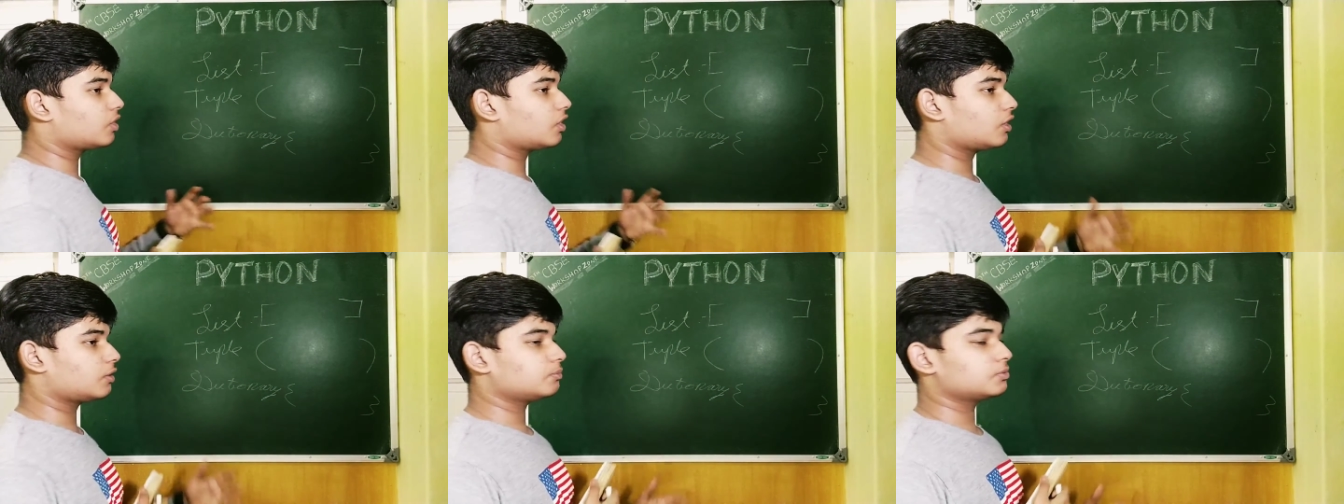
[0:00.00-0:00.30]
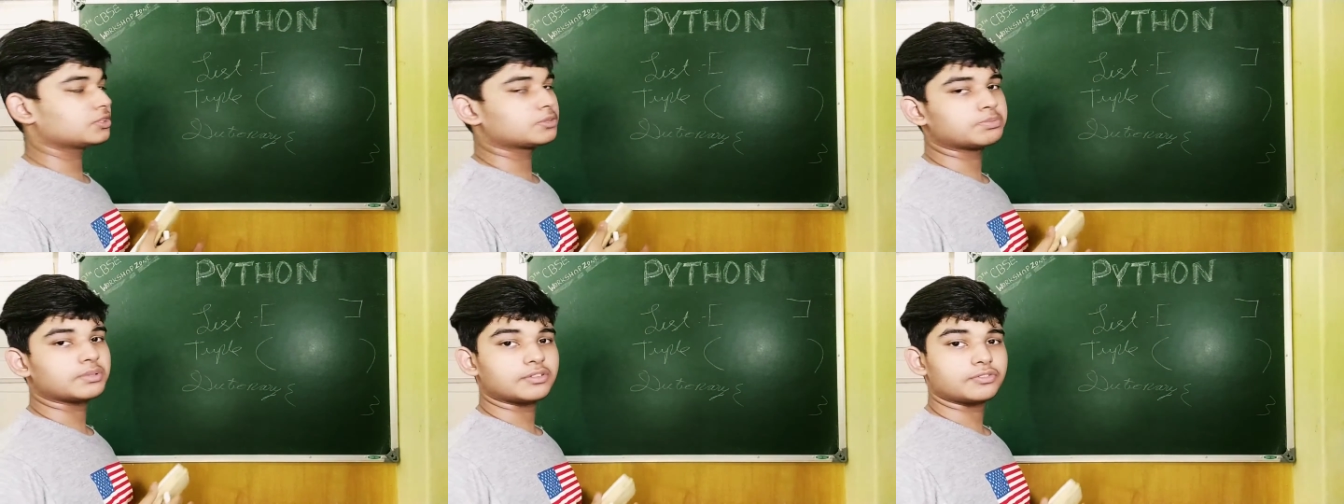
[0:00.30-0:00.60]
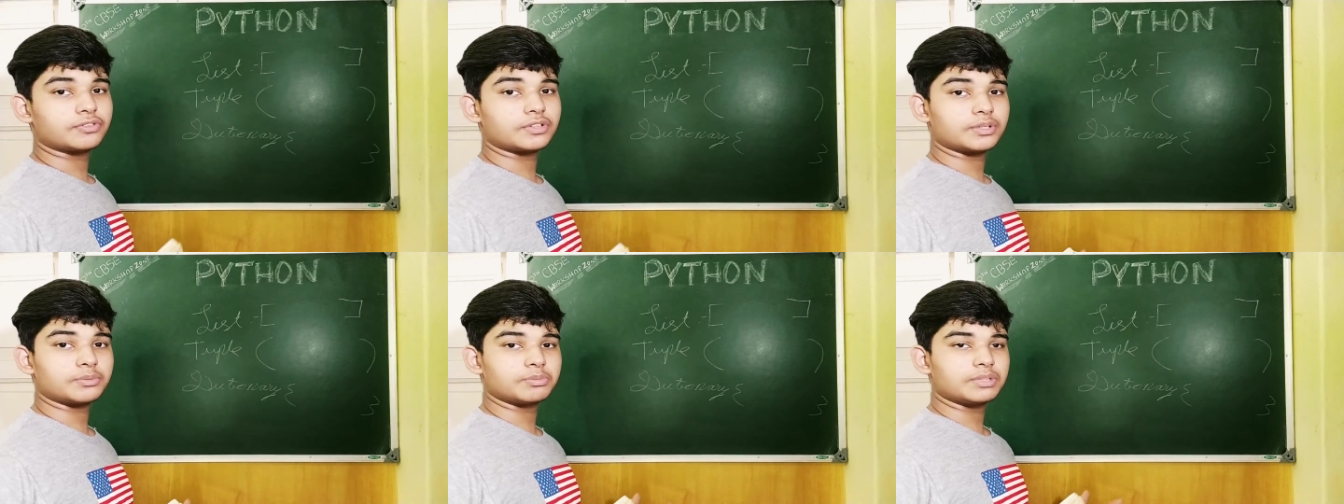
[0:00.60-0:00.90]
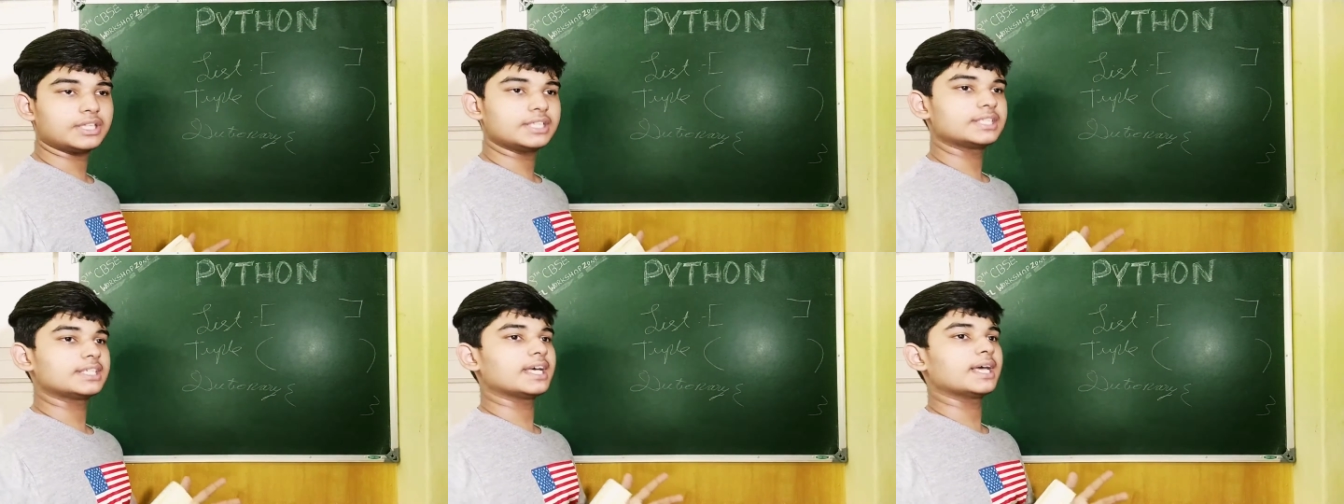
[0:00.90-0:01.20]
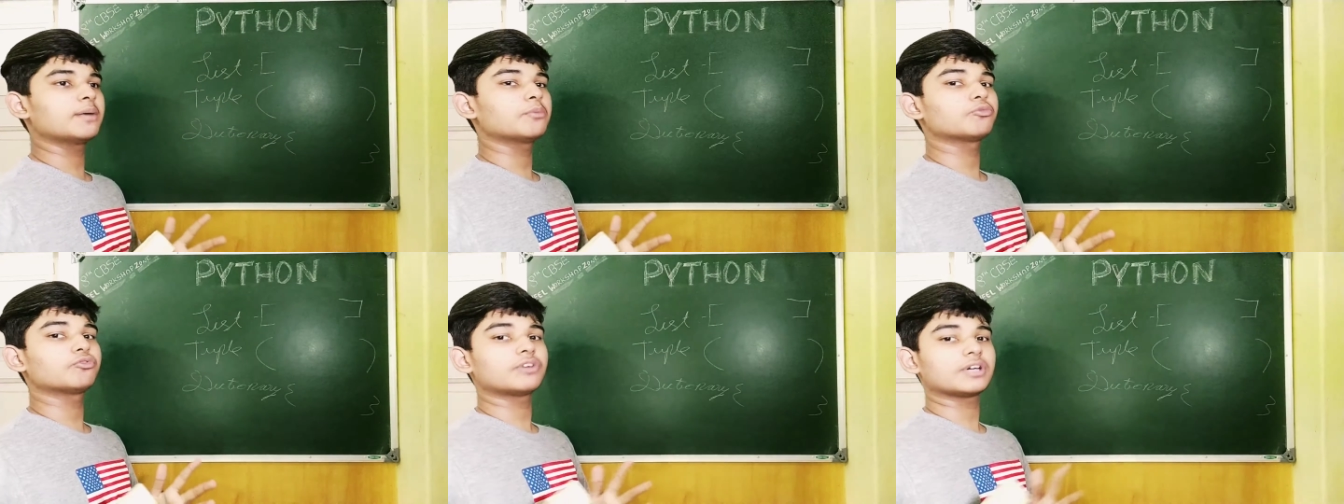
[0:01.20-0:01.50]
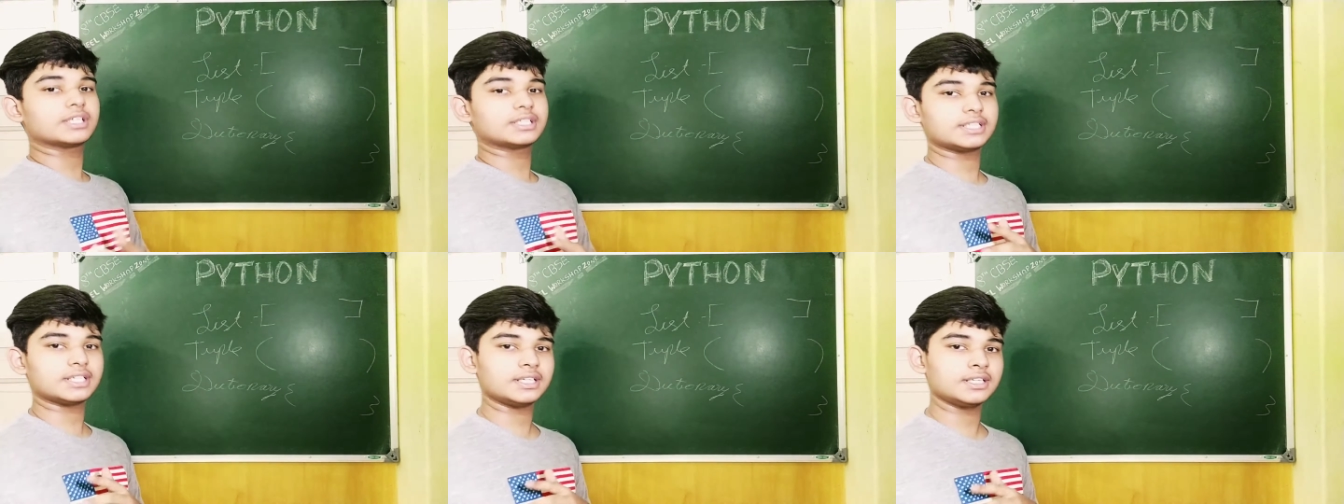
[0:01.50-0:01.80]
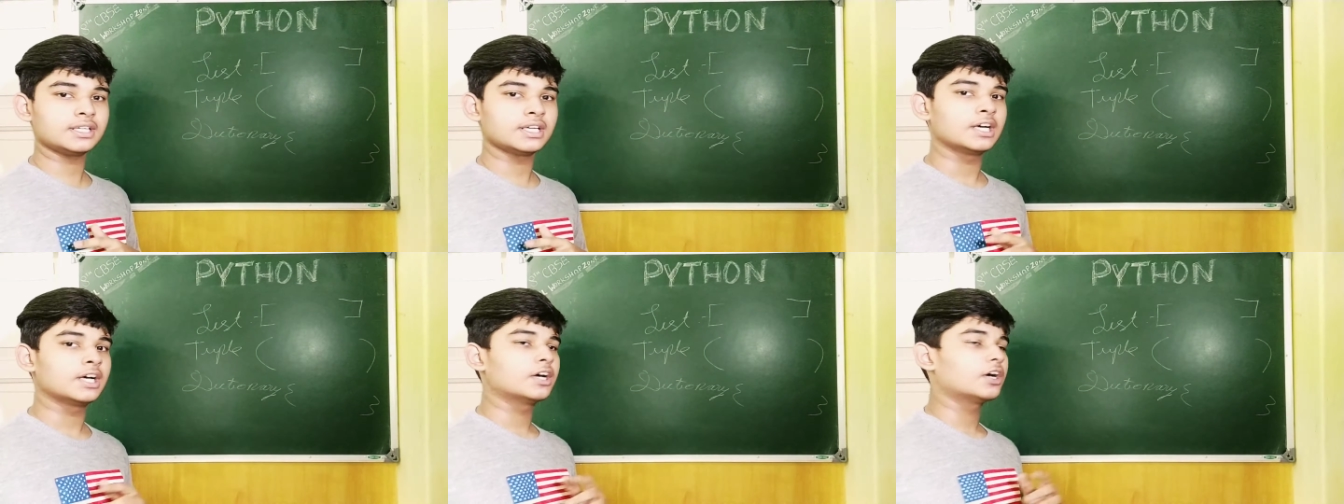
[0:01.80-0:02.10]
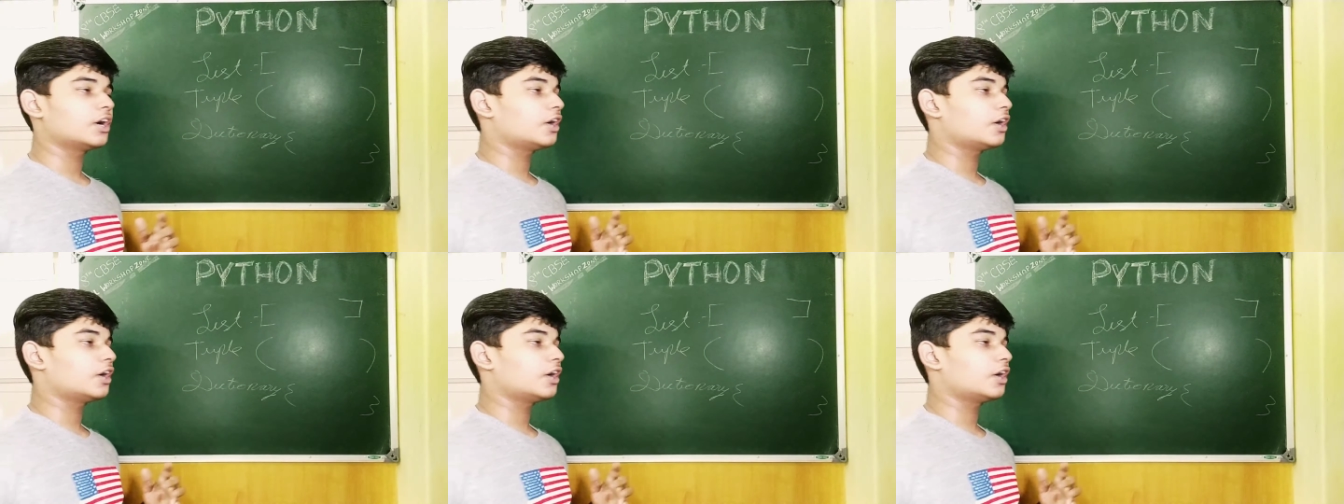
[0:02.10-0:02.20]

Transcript: almost perform the same function